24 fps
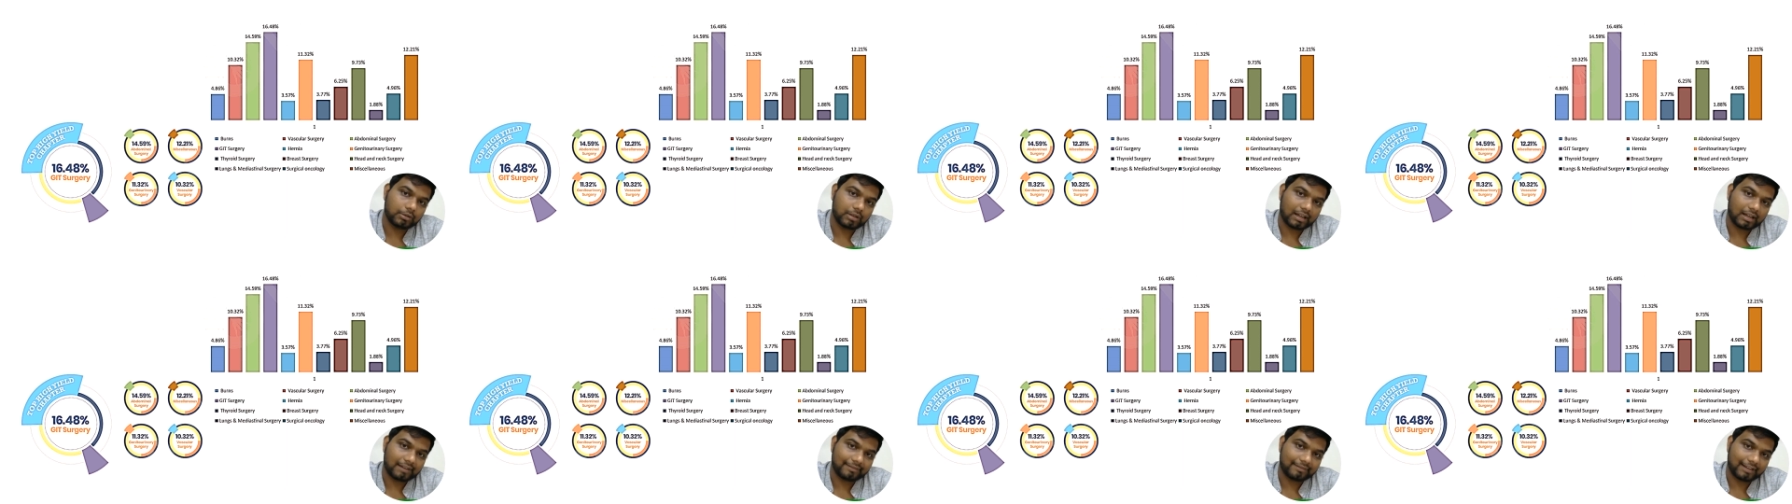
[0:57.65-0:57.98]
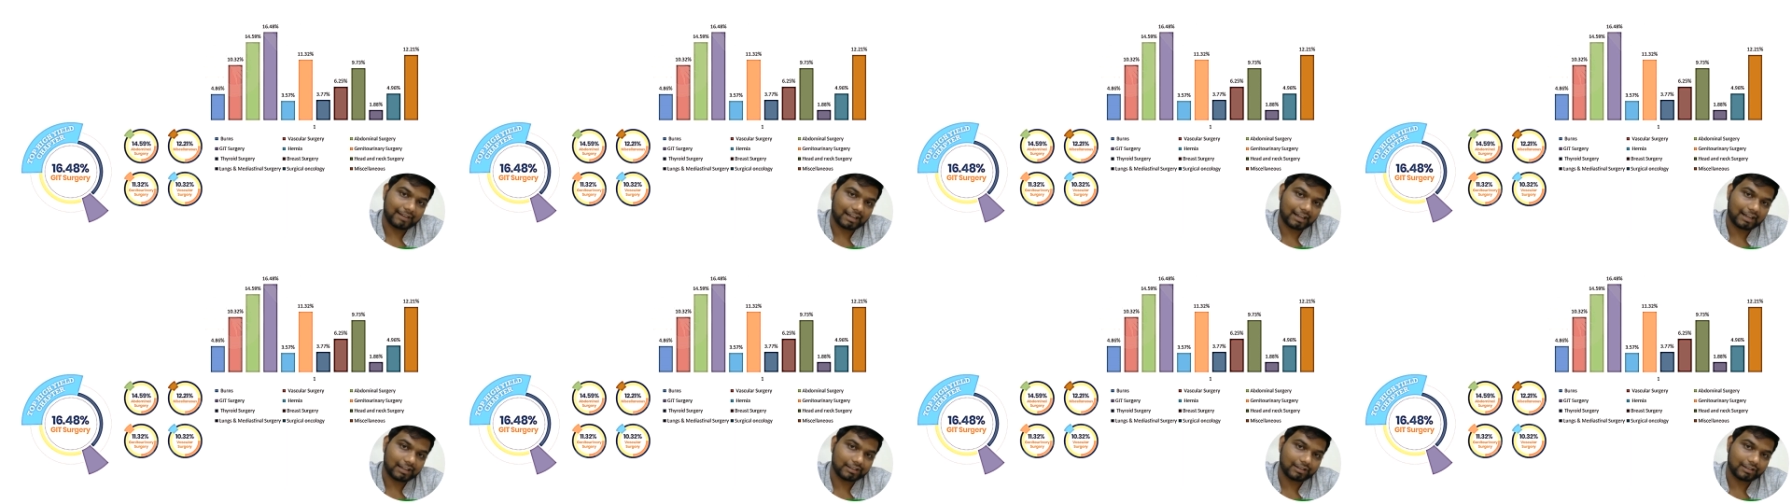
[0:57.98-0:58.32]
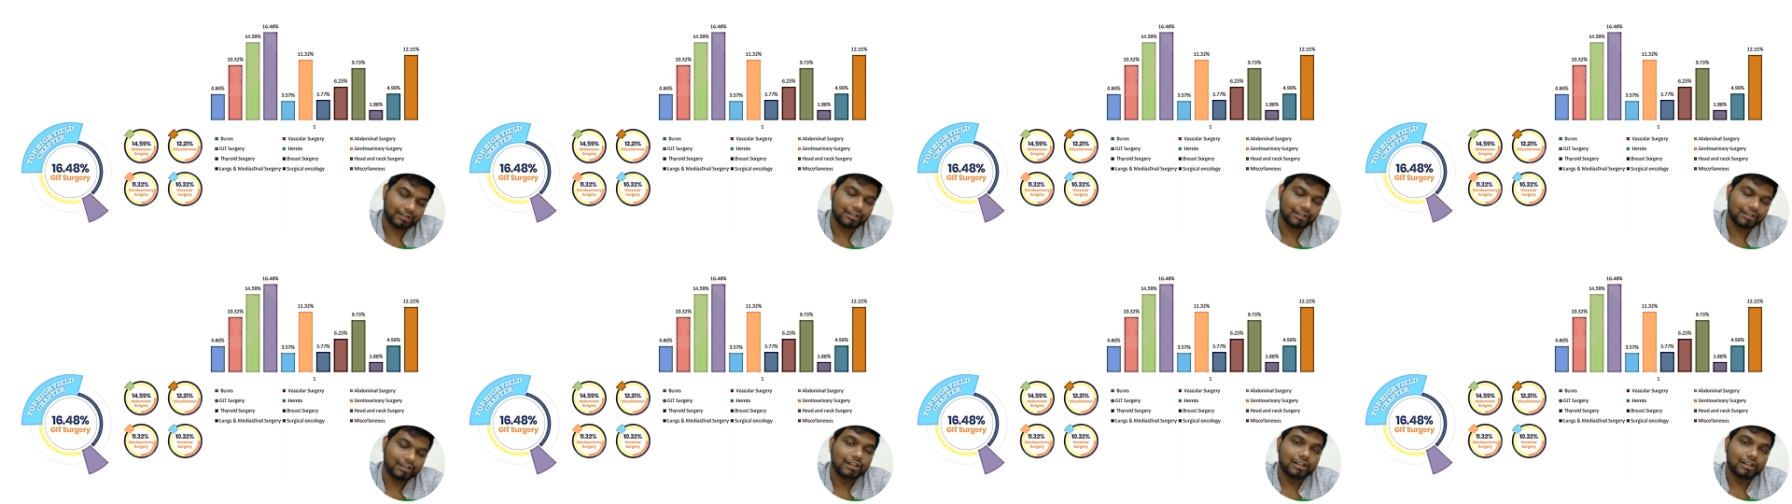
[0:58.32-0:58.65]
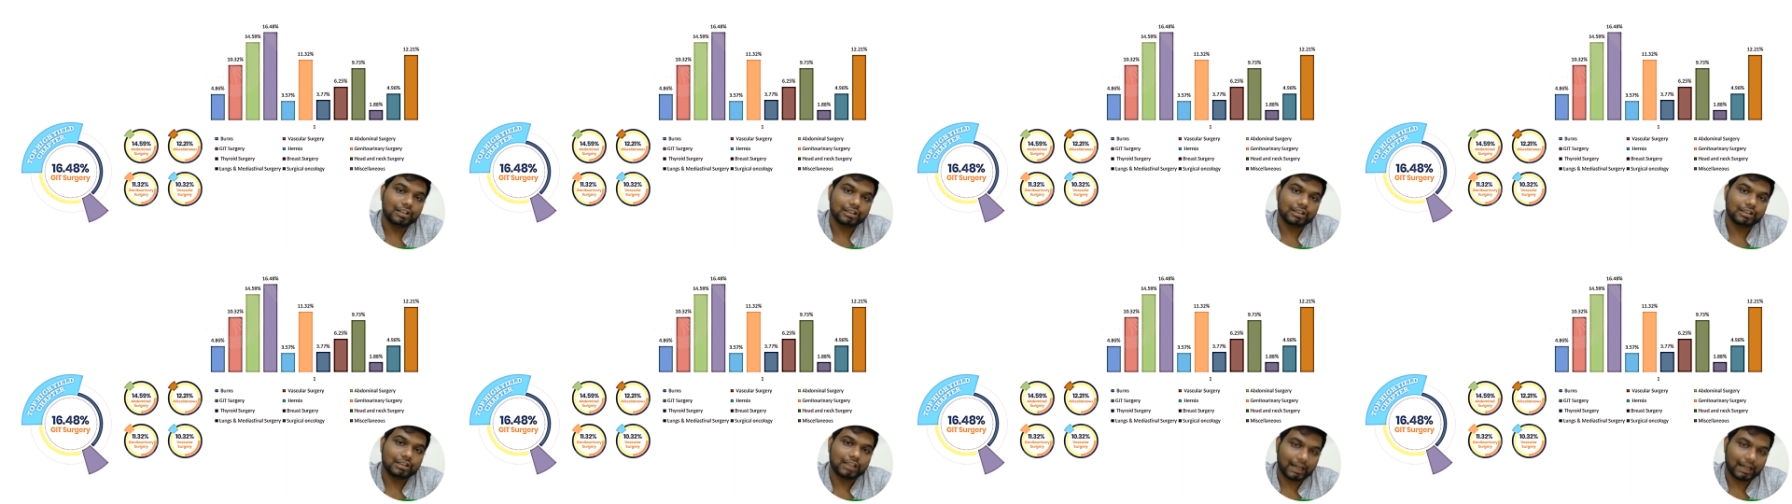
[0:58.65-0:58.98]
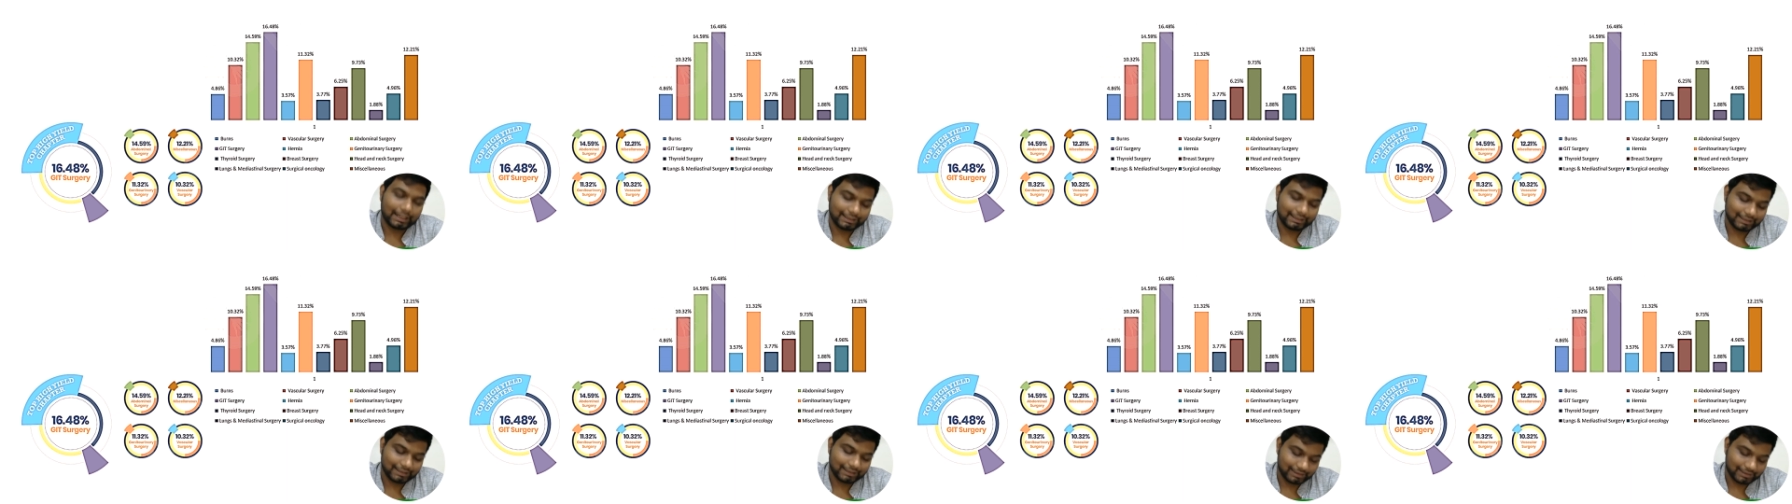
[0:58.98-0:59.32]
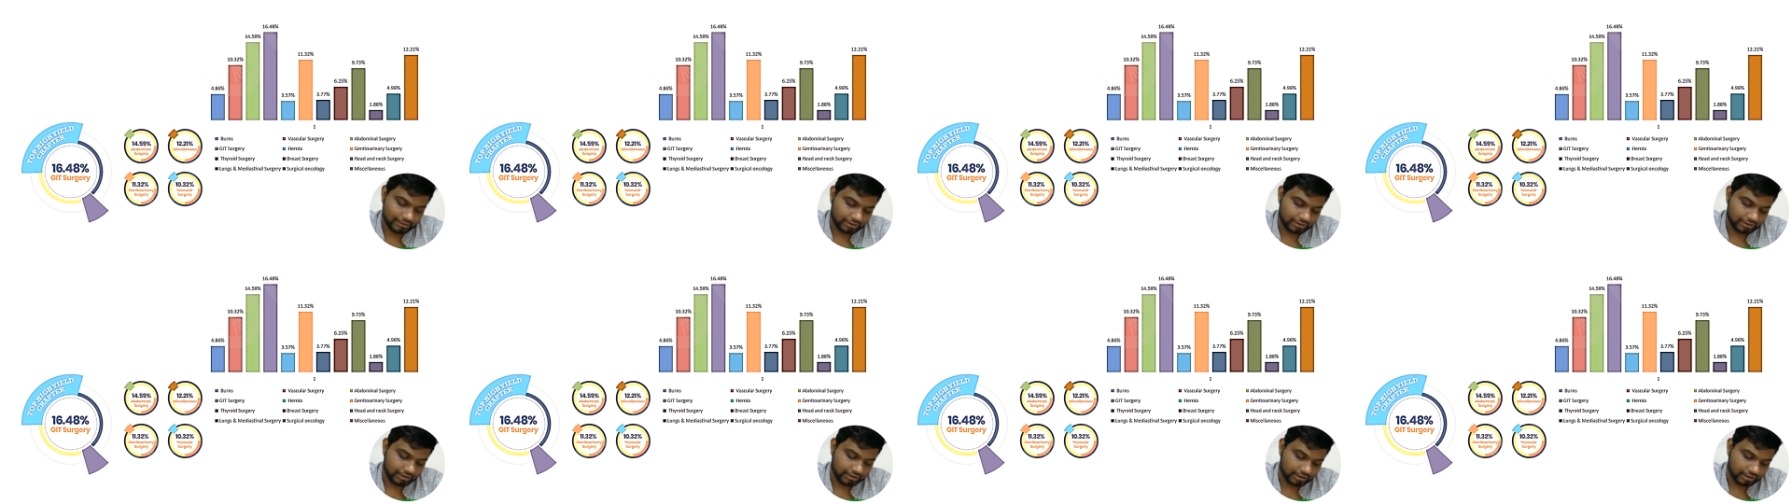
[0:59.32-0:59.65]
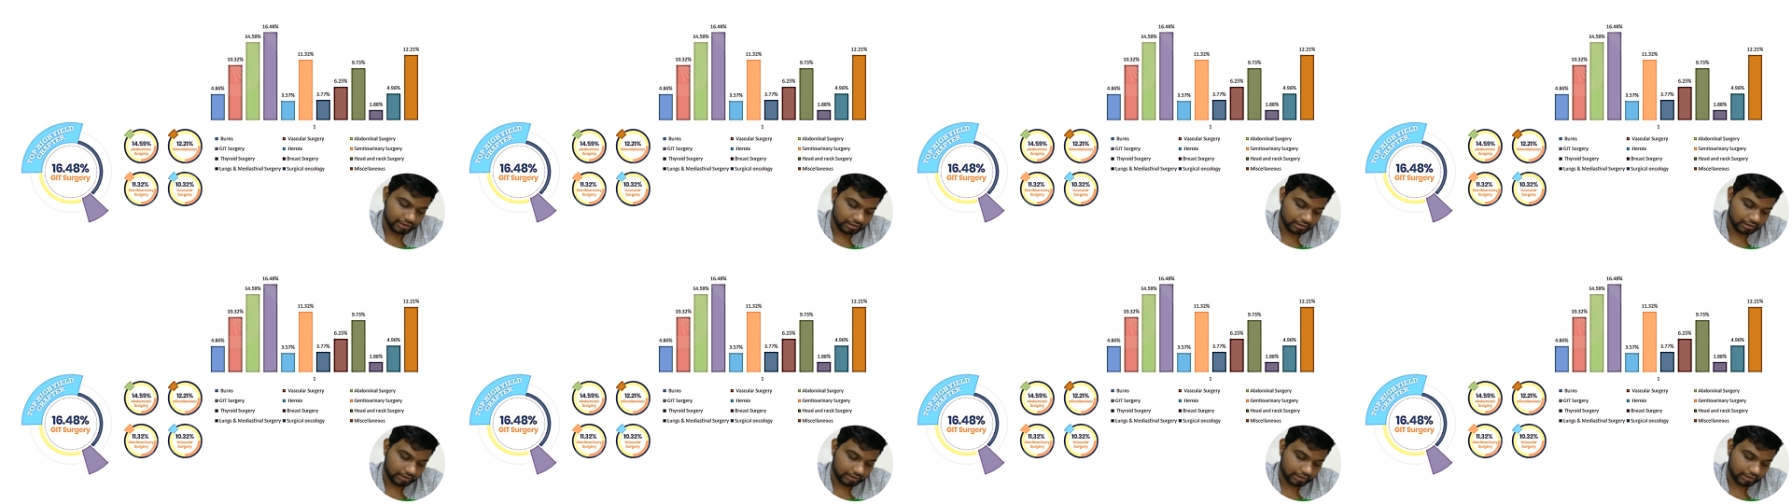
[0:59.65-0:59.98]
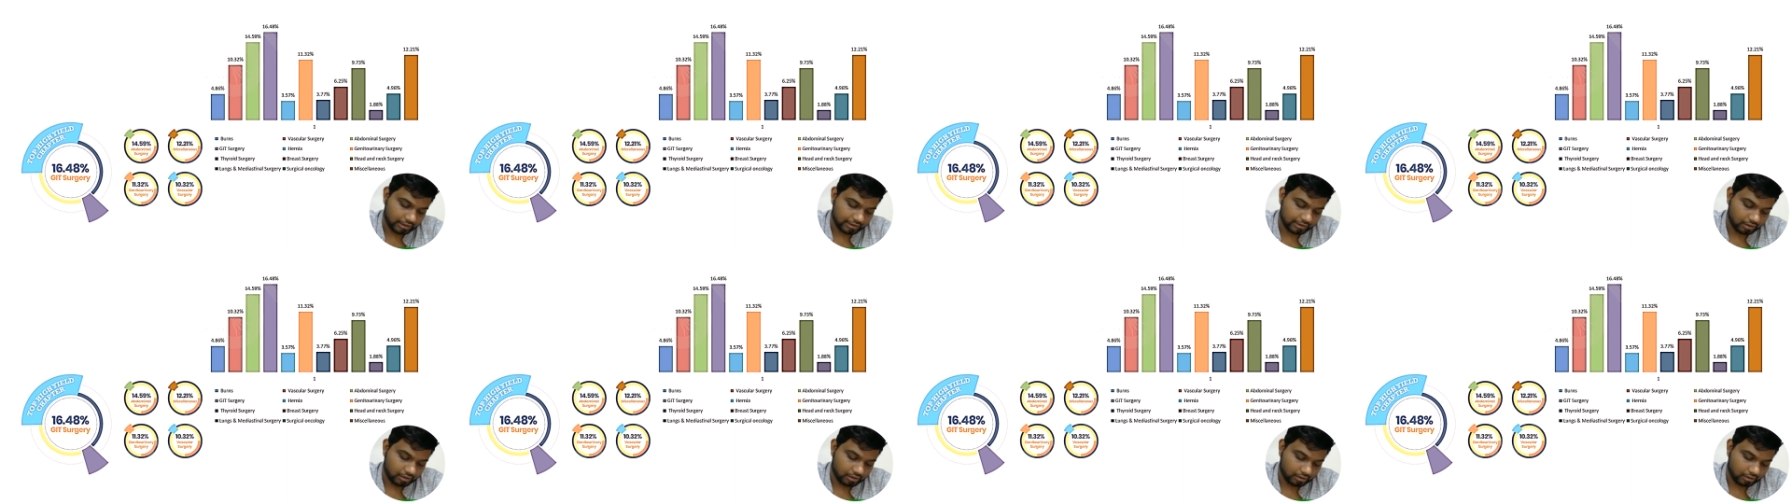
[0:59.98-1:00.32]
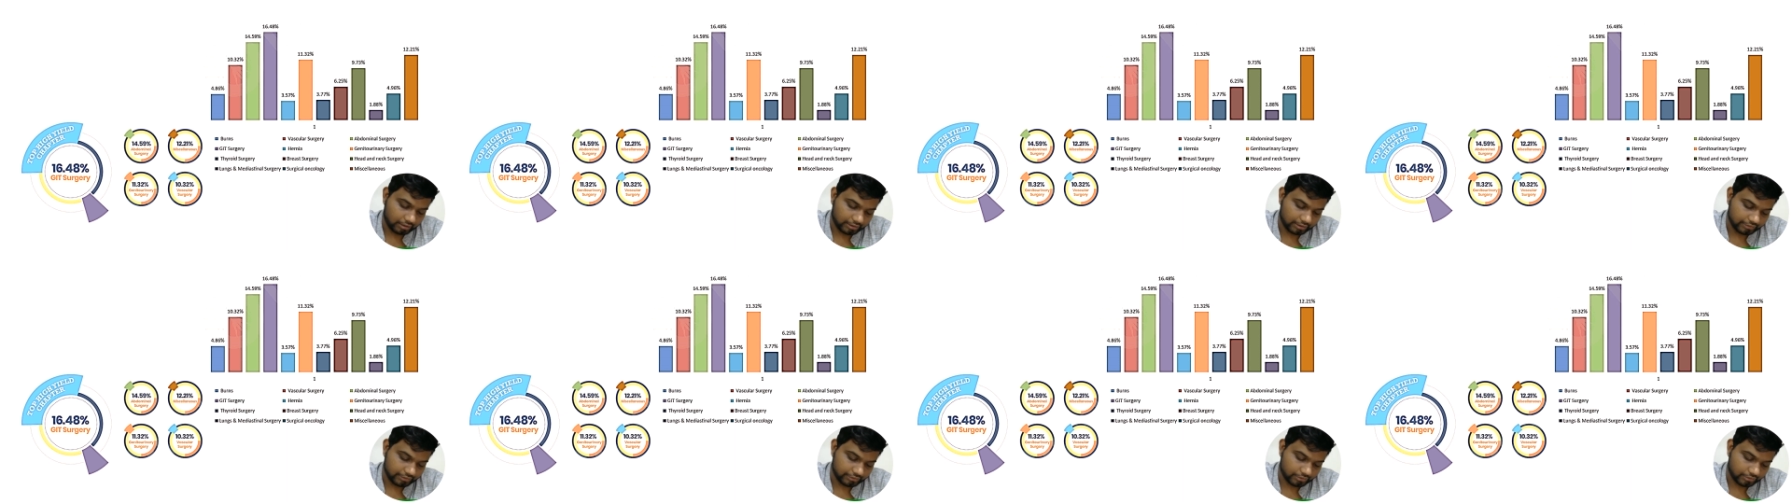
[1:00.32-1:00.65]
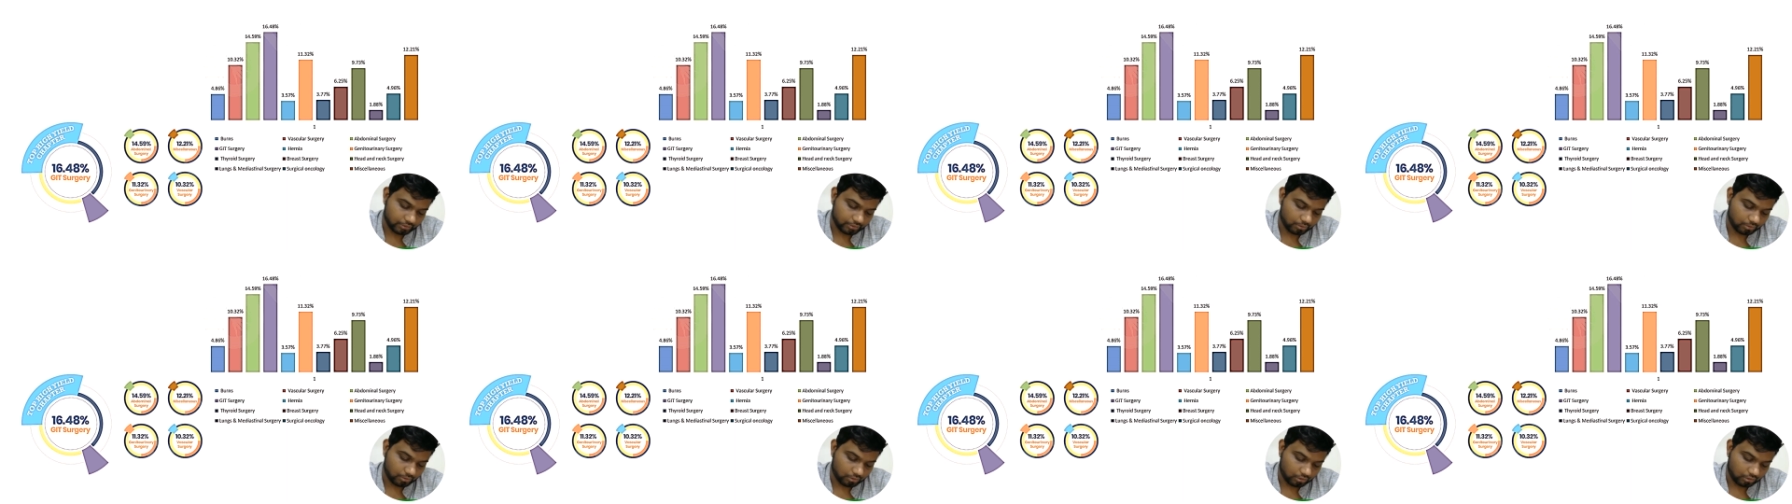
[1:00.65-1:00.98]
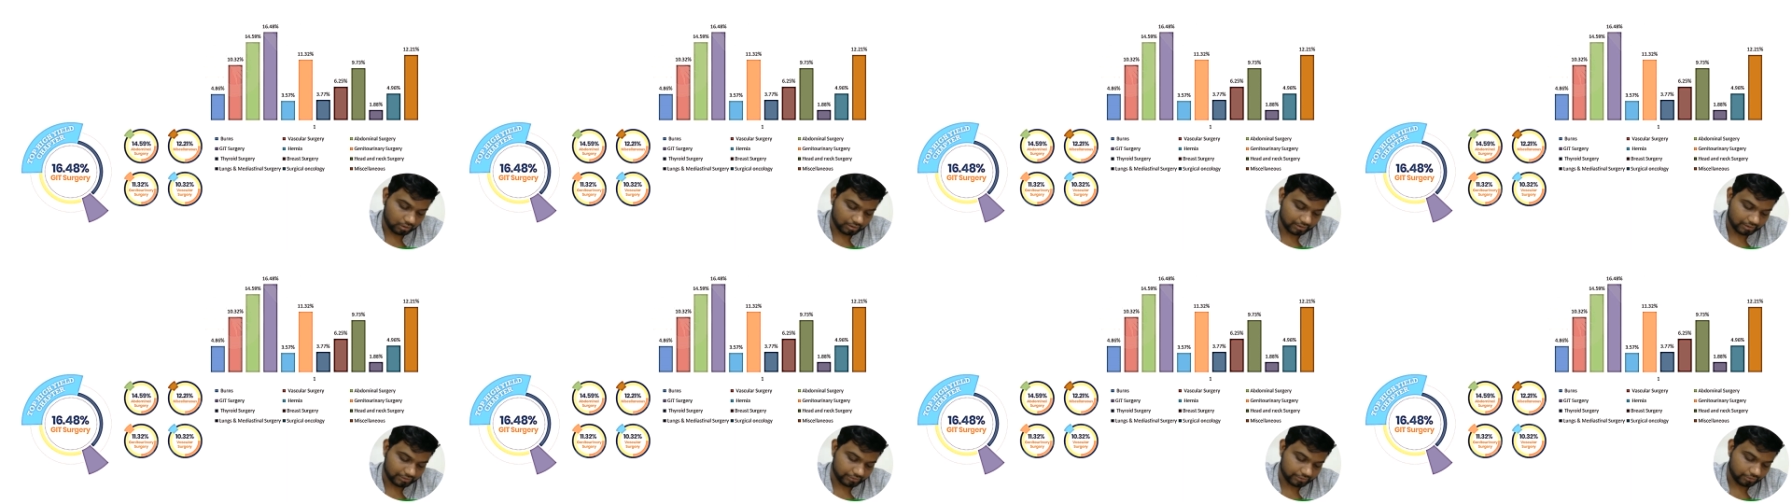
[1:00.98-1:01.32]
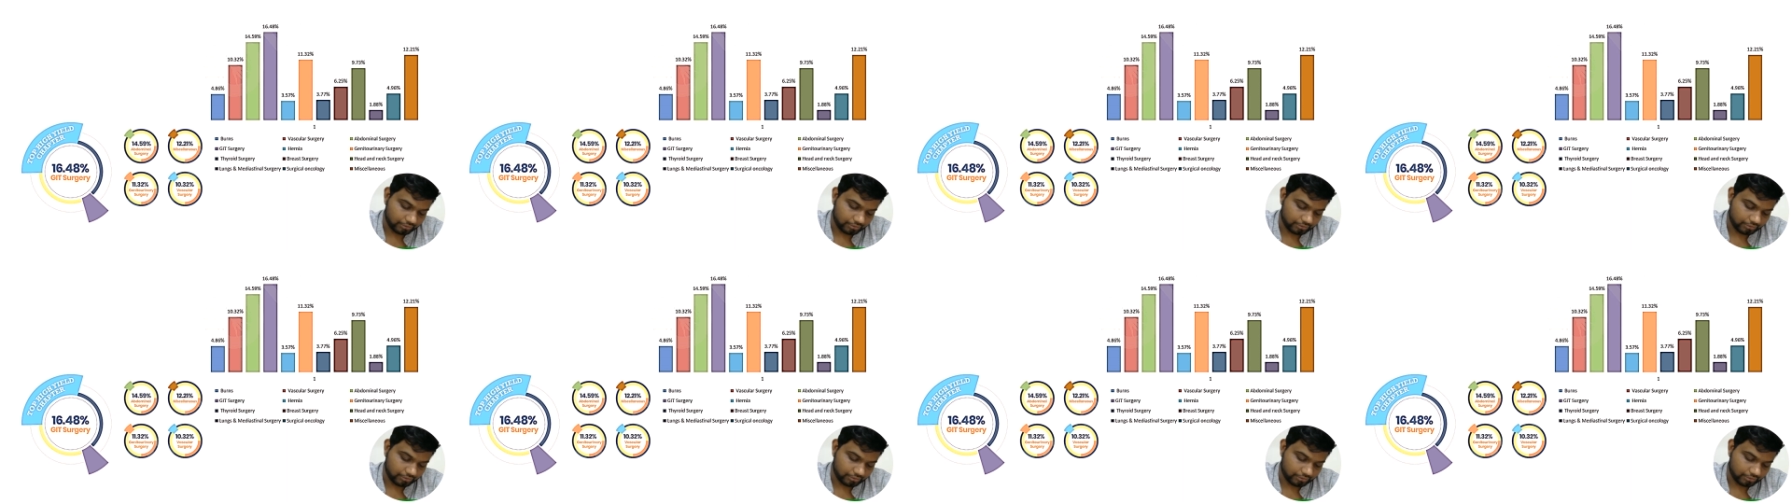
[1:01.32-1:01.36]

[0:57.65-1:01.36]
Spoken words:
have had the highest area is so called as